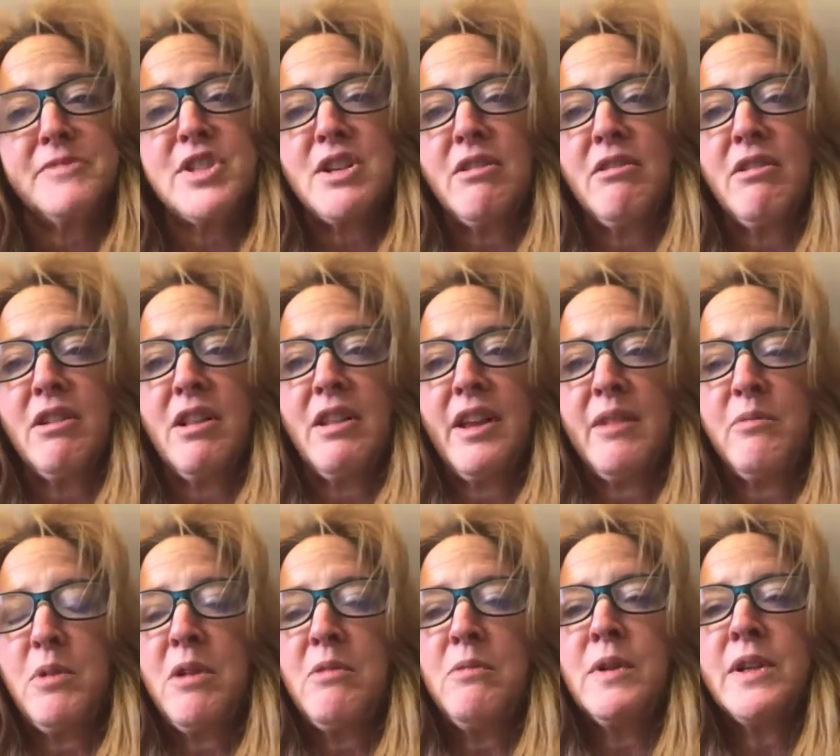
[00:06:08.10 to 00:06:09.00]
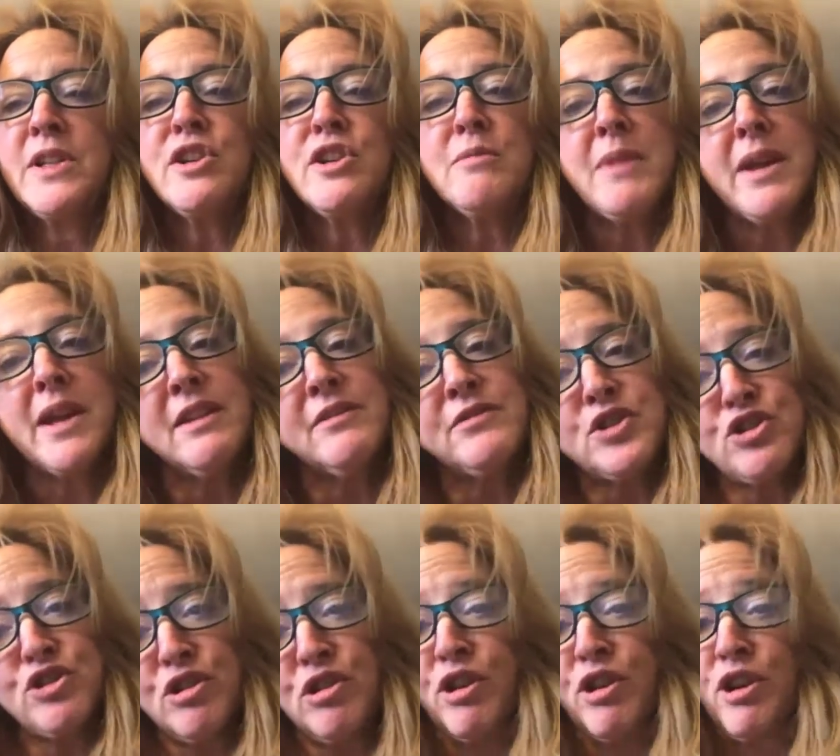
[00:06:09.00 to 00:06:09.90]
Totally. Well, when you're made of
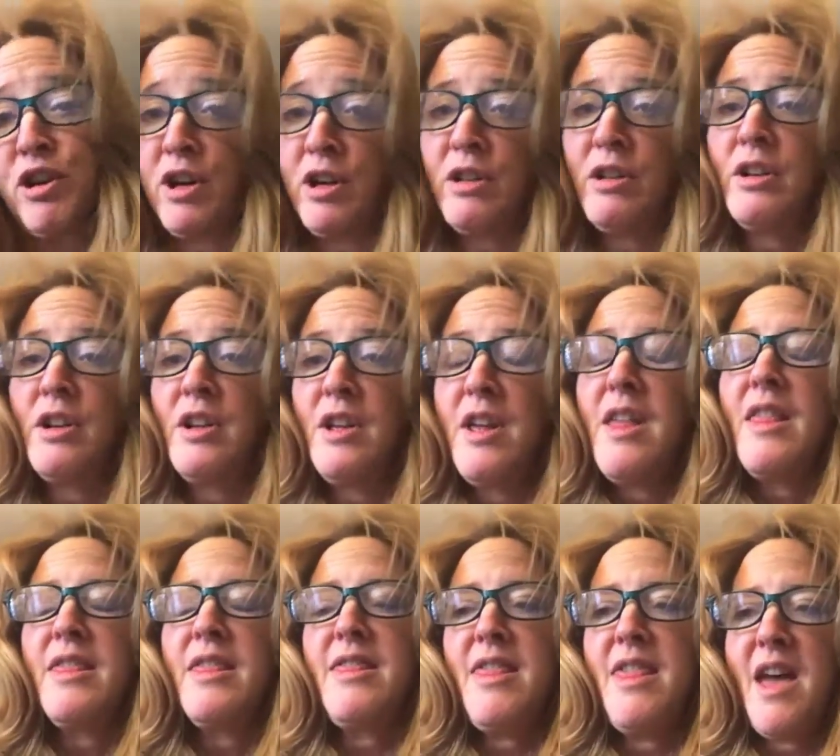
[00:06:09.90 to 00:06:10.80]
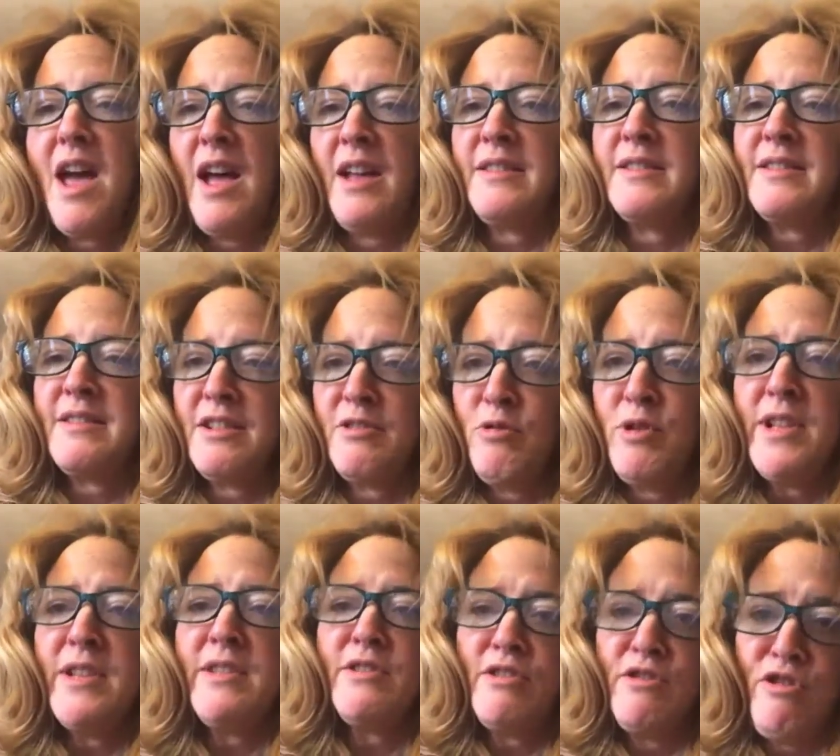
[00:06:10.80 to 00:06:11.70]
sugar, that's the
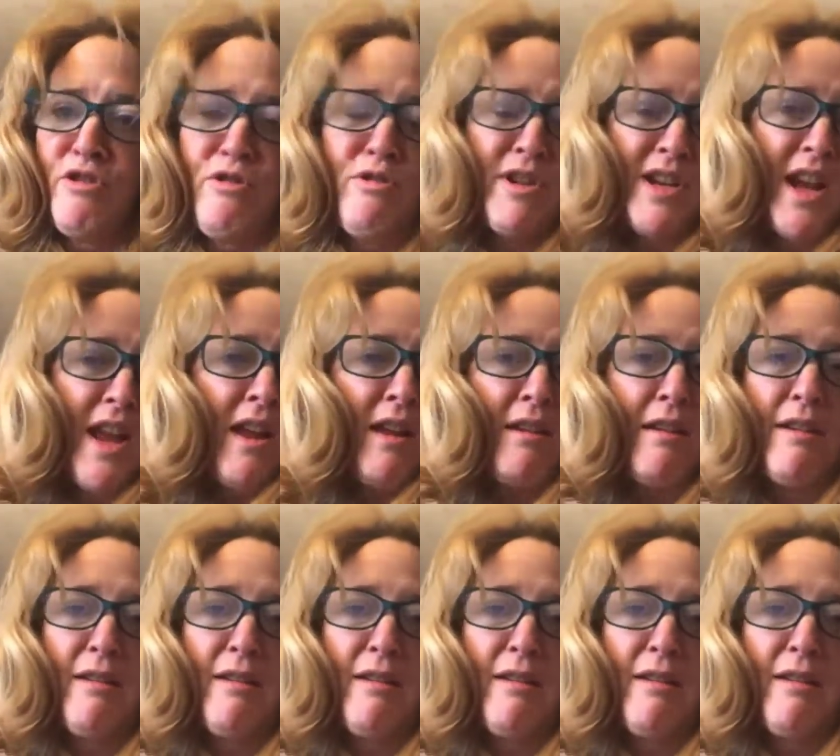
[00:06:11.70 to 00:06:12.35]
risk you take.